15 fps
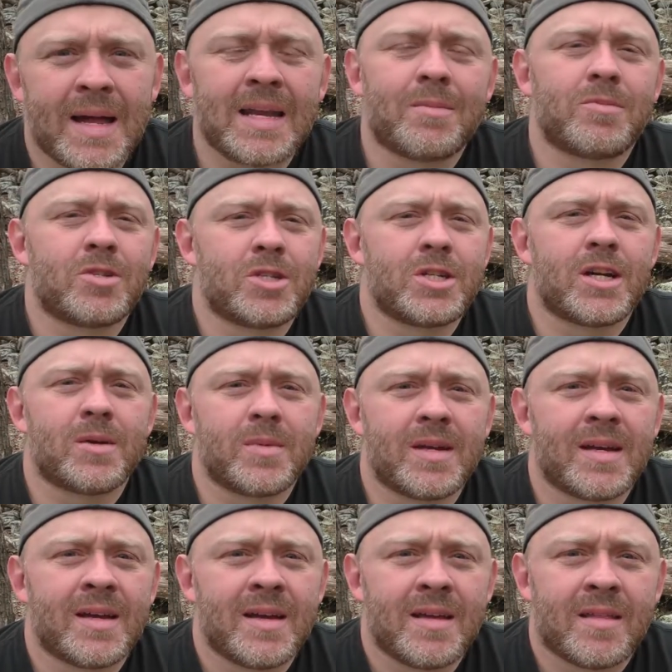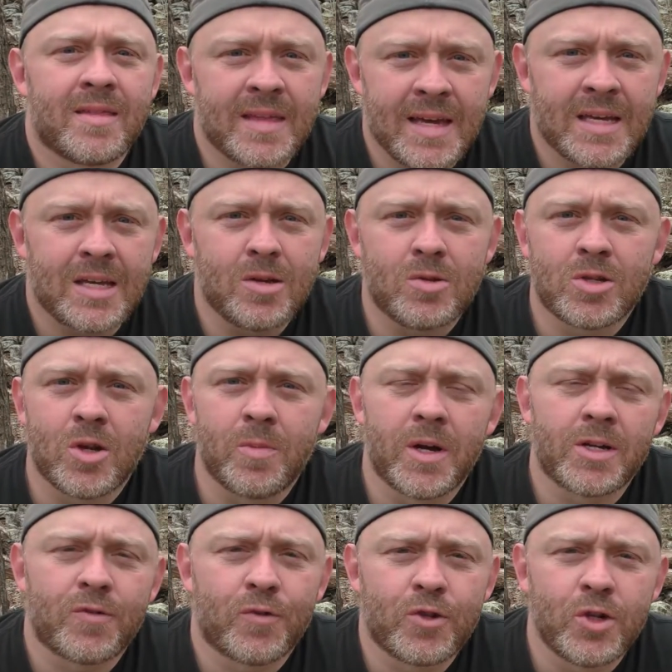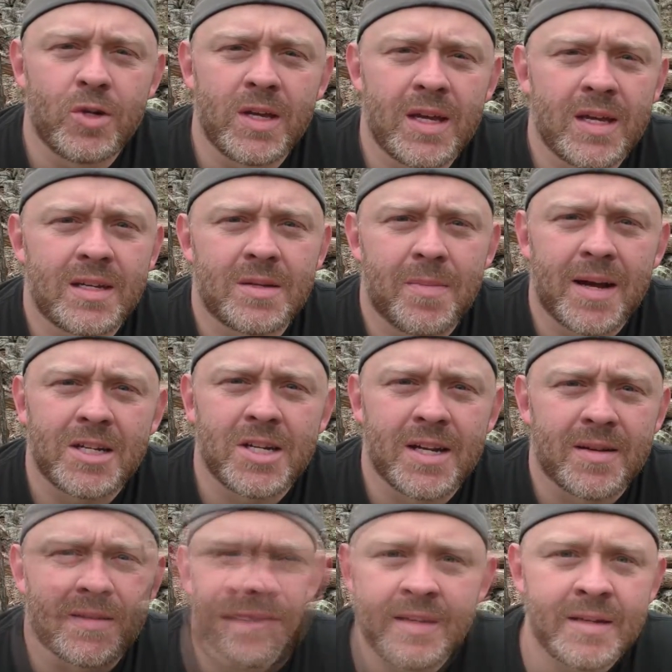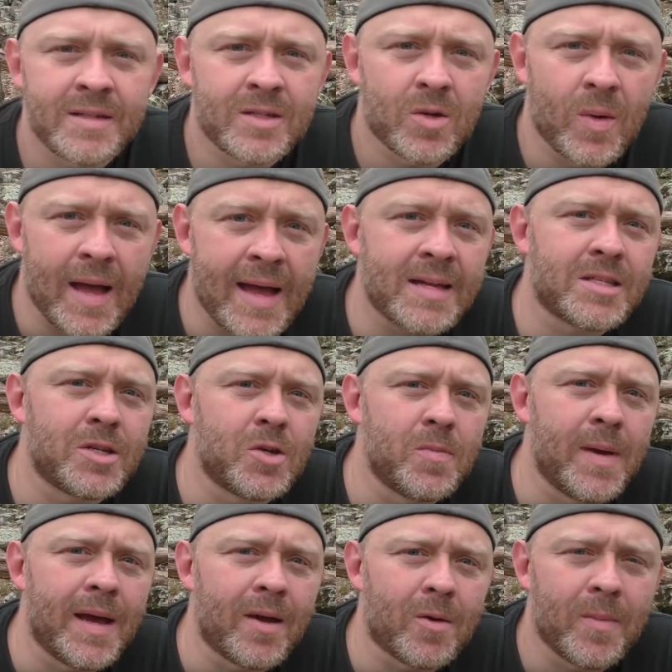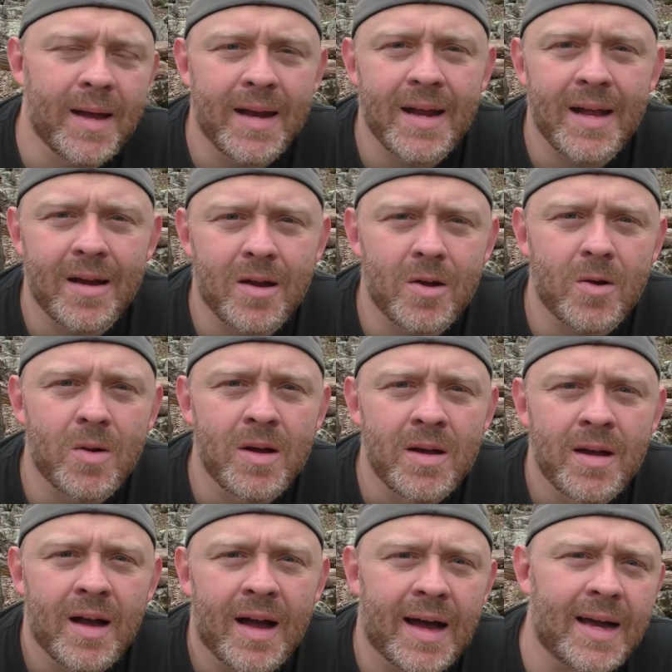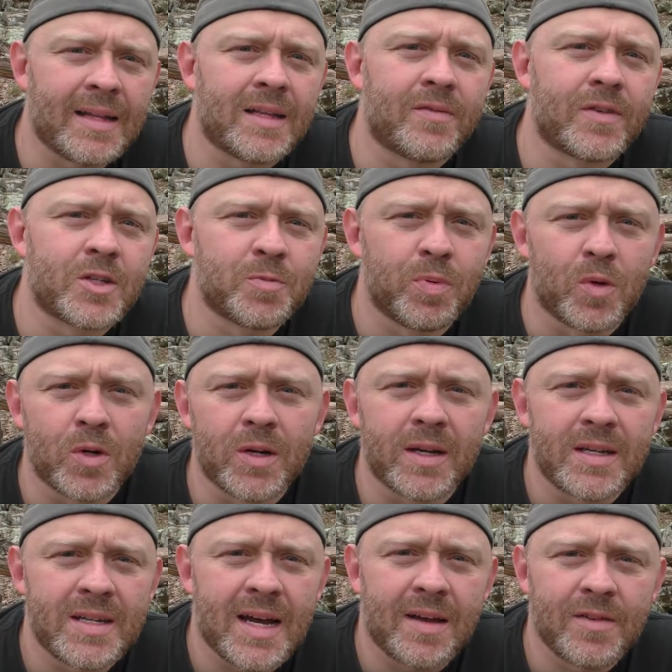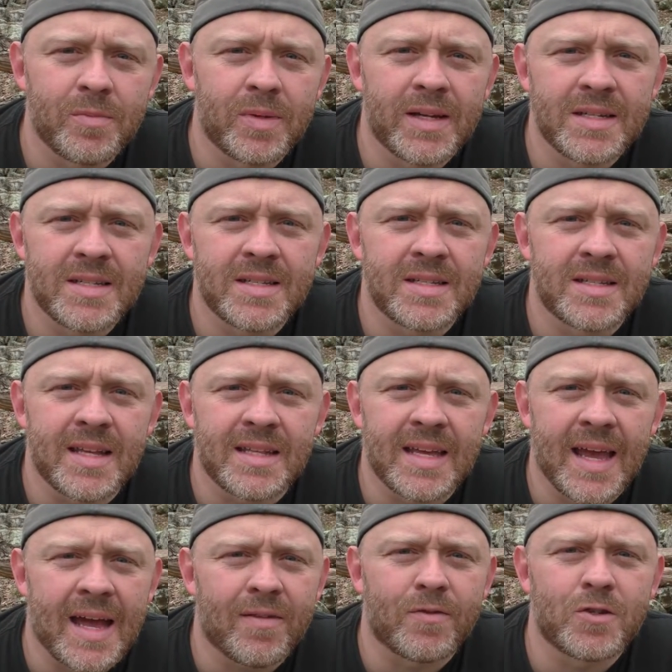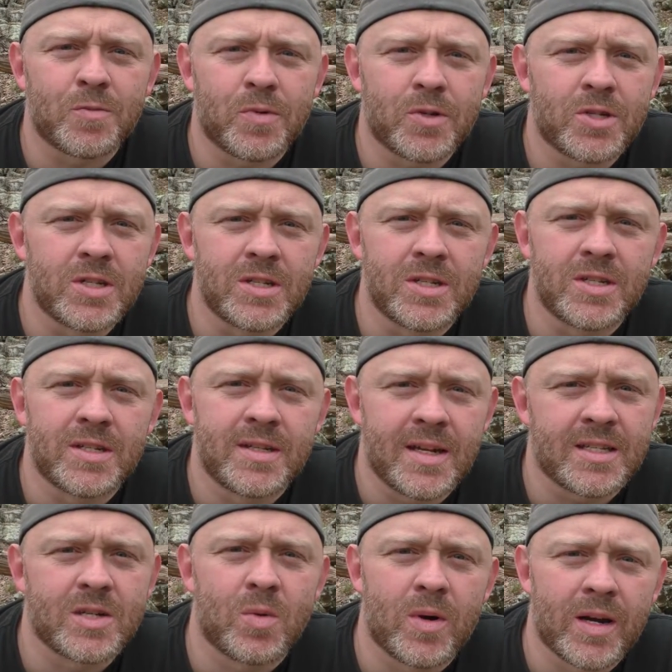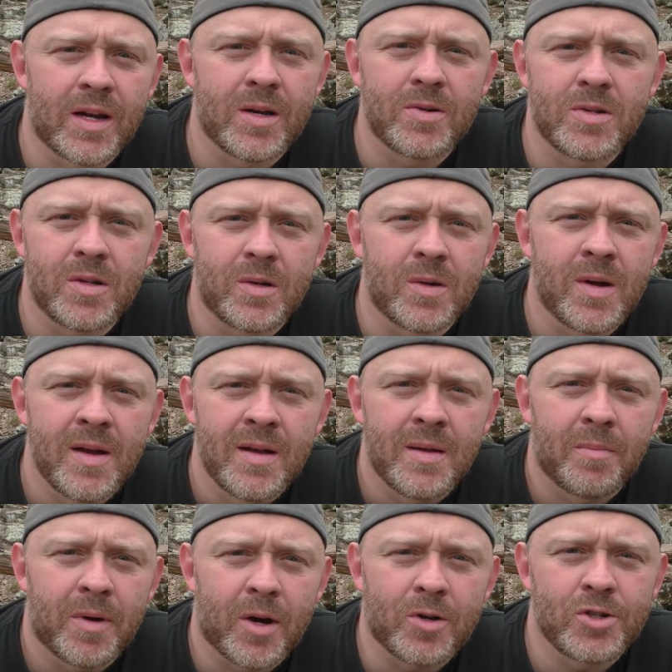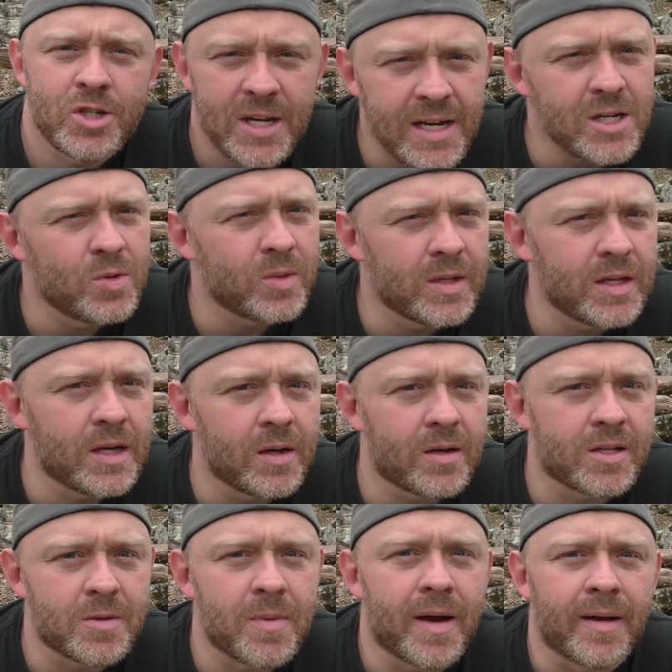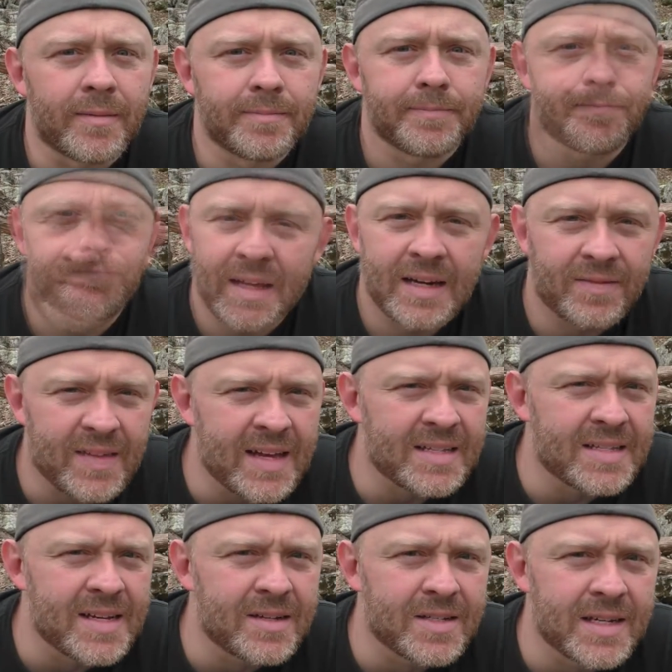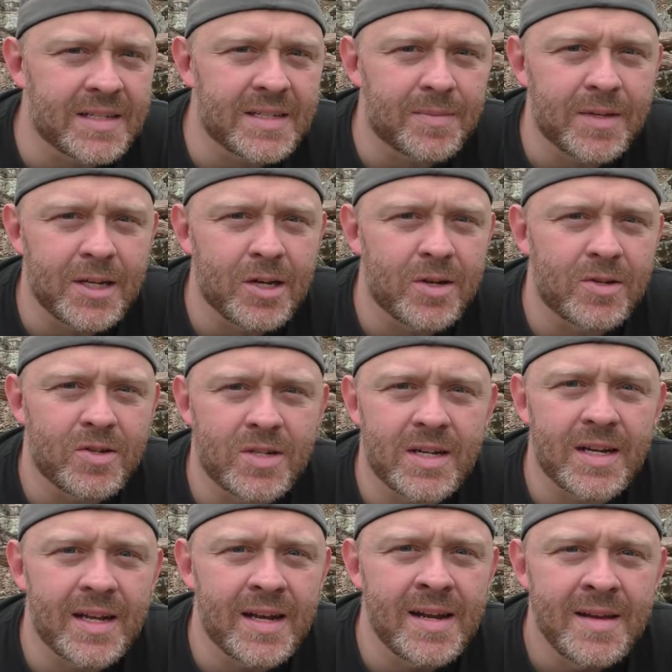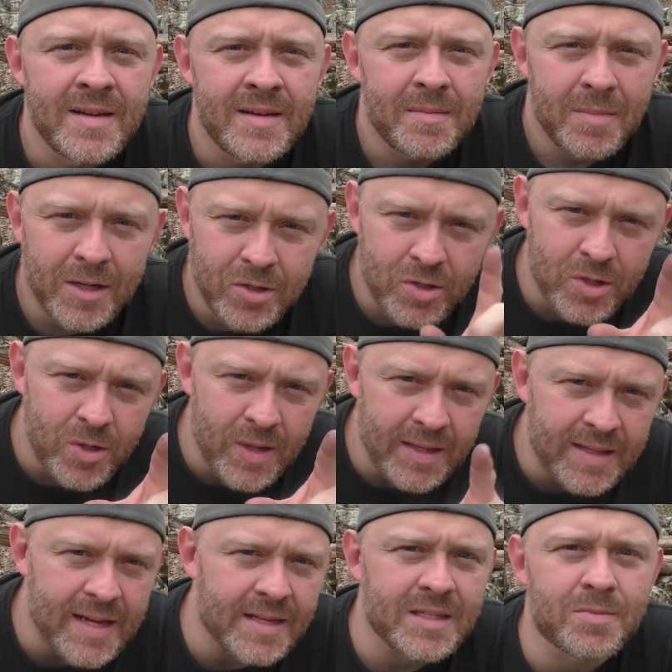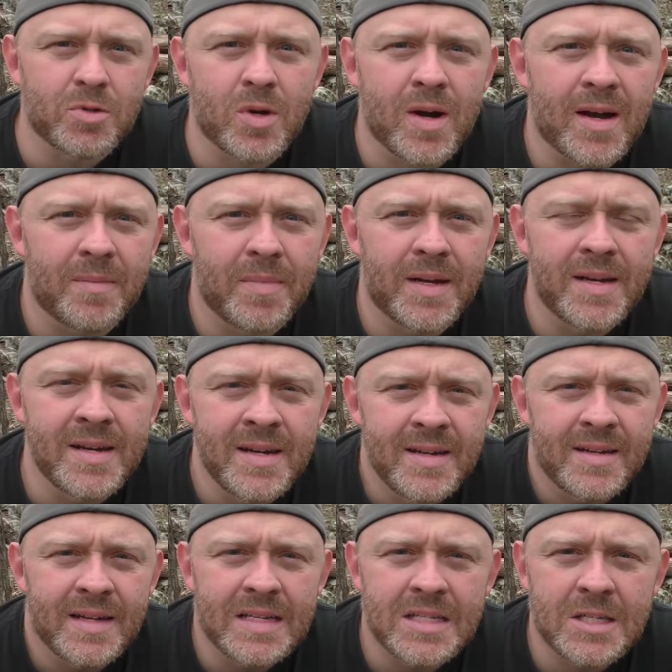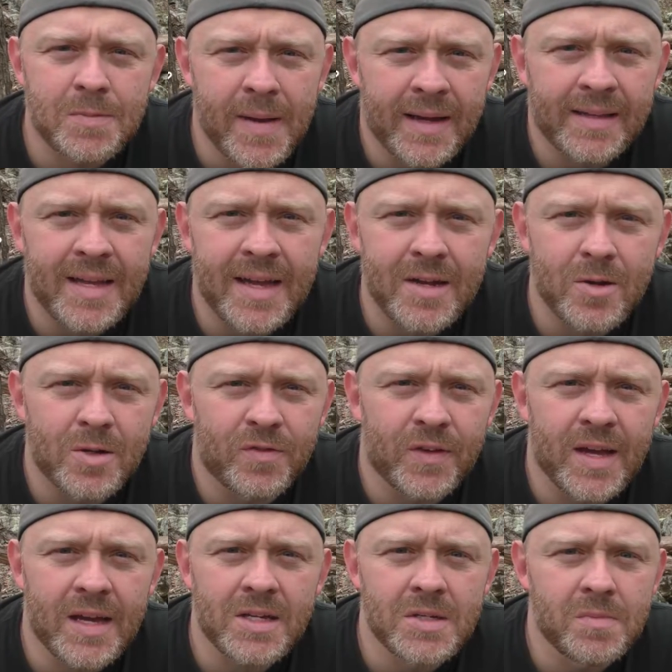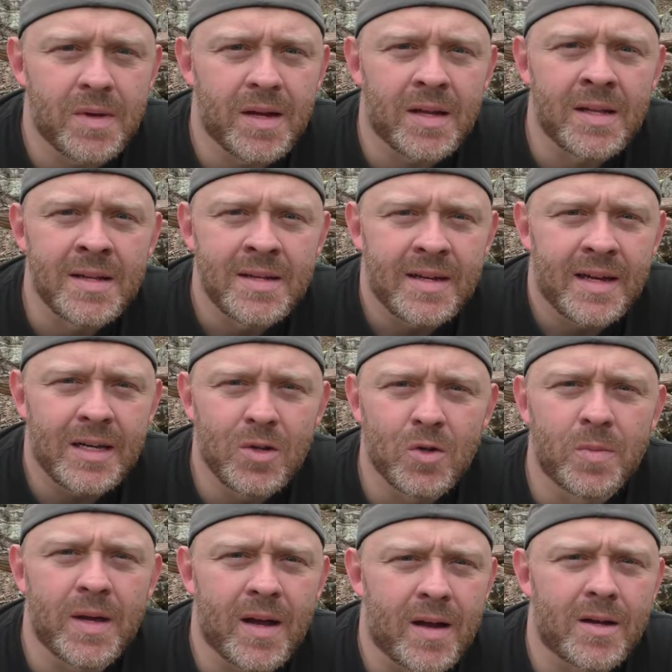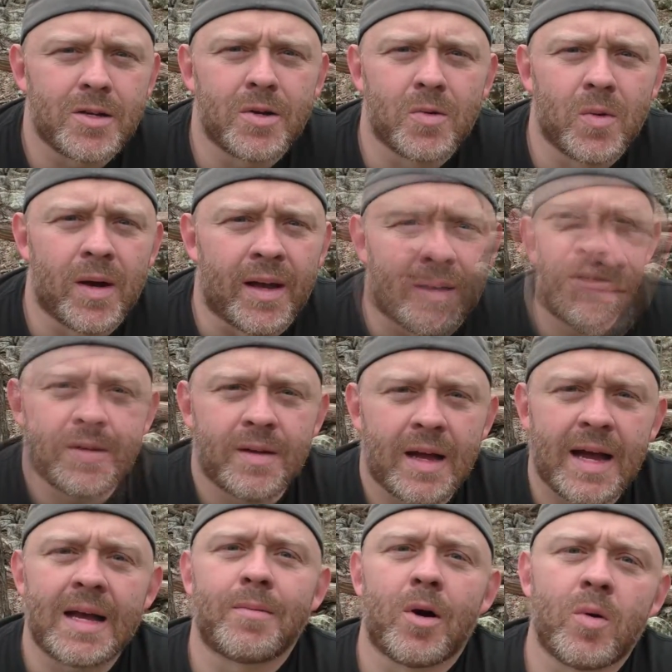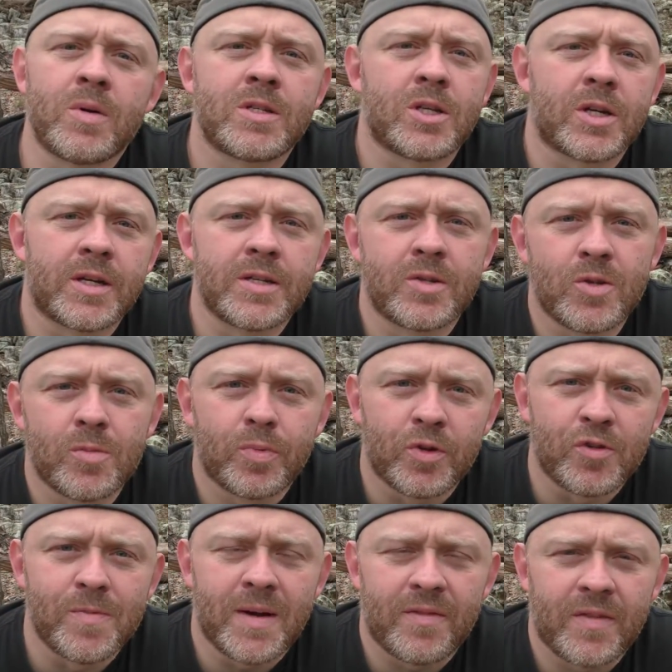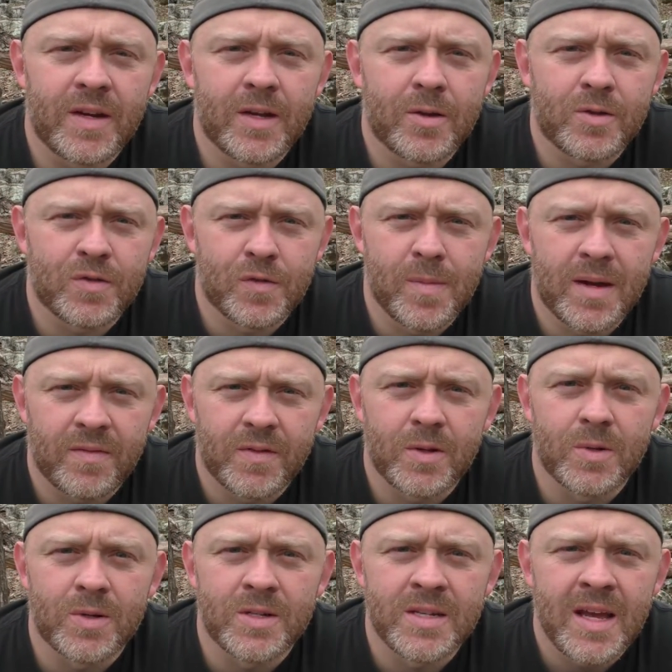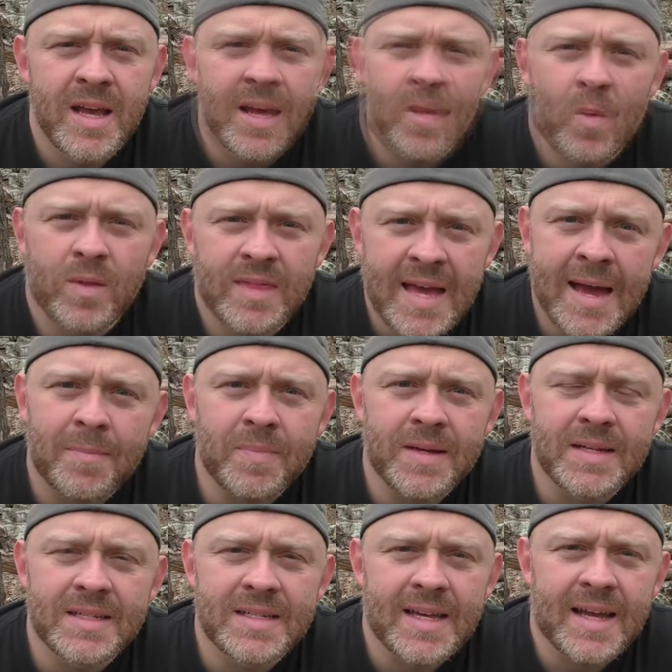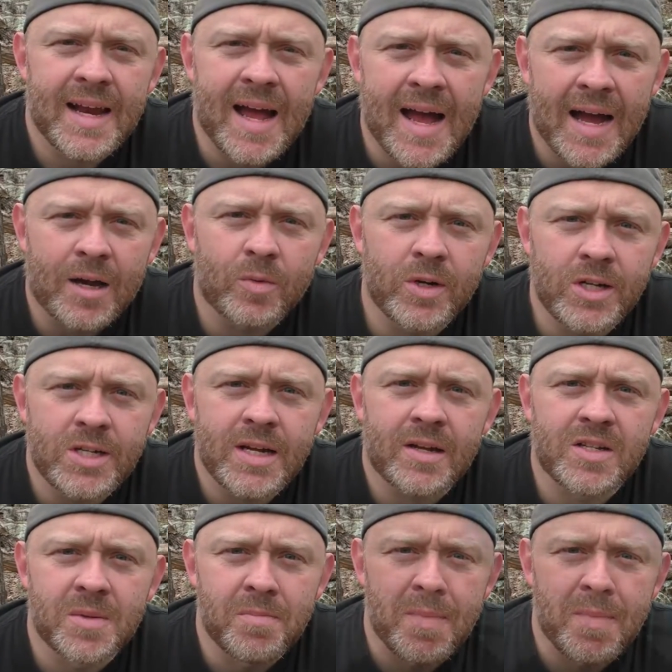name is Jeremy. Thank you so much for tuning in to my channel. So as you may or may not know, I love exploring and diving places that the average person just doesn't want to go to, but are genuinely curious about. And if that sounds like something you're interested in, make sure you hit that subscribe button and smack that notification bell and you will be on your way. I am always looking to improve my videos for my viewers. With that being said, I reached out to